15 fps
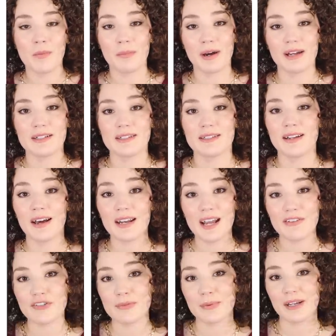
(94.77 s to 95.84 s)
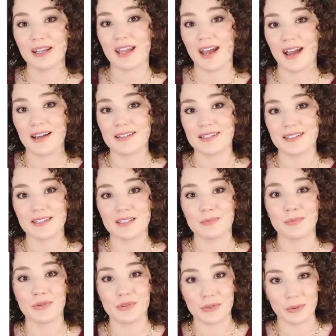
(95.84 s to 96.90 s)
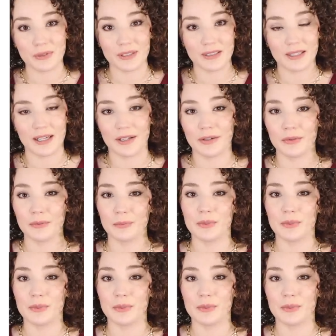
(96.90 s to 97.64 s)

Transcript: But not everybody has this medulla layer,